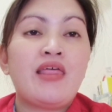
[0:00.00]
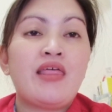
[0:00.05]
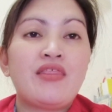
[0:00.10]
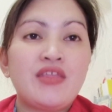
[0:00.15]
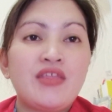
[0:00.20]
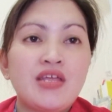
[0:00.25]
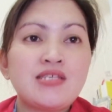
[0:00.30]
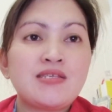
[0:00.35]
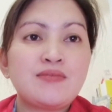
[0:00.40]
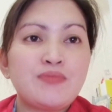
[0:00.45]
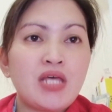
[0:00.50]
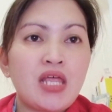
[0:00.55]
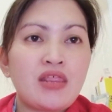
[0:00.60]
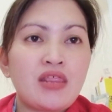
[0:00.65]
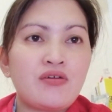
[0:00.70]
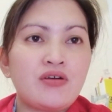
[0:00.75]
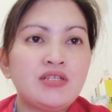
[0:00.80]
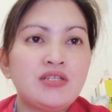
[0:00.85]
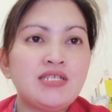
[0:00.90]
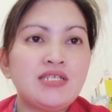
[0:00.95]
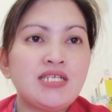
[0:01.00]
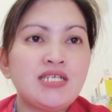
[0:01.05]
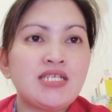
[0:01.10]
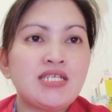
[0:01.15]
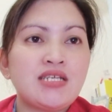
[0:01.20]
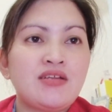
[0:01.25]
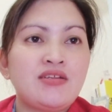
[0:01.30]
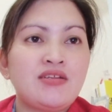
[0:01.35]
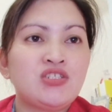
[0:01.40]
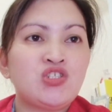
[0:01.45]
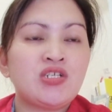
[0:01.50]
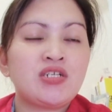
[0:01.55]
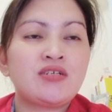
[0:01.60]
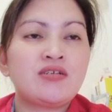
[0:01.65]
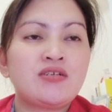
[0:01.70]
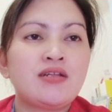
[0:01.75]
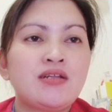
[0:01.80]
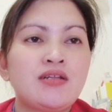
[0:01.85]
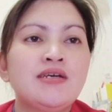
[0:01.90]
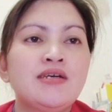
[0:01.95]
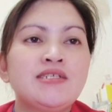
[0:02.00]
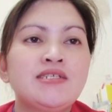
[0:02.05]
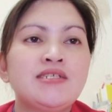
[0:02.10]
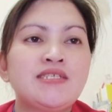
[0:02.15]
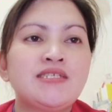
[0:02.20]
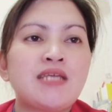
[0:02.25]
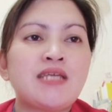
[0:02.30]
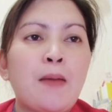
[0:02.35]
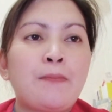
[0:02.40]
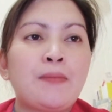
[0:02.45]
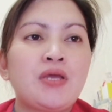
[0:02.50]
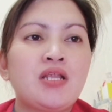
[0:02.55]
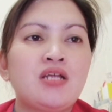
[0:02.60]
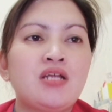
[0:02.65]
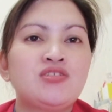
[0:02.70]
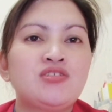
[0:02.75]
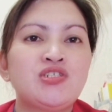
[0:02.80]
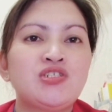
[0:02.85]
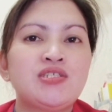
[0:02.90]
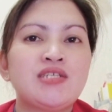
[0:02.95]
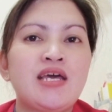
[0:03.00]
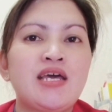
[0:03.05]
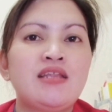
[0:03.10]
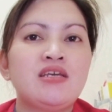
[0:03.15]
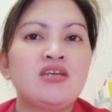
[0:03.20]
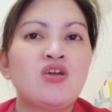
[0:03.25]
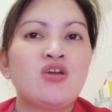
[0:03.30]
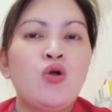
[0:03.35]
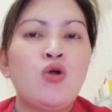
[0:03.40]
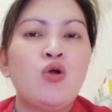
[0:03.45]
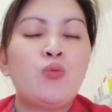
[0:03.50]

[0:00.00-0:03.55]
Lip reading: This method is an integral step in understanding